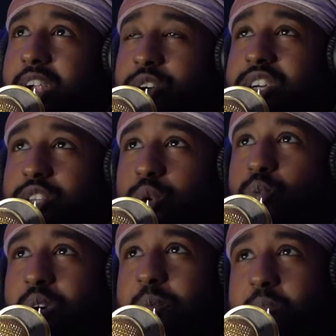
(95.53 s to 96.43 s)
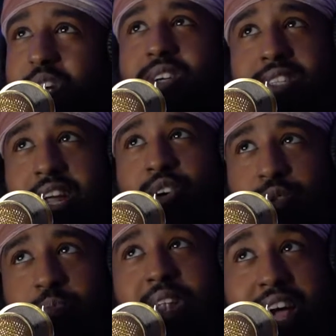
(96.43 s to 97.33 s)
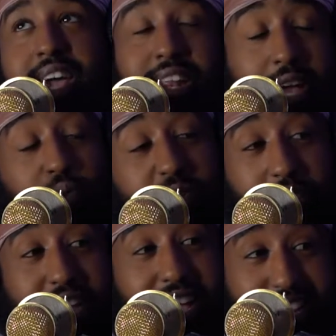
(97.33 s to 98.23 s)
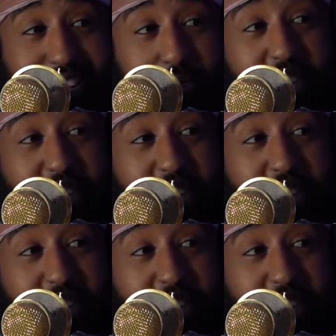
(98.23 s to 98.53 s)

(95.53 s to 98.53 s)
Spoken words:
And I was like, the one person I was planning, like we planned.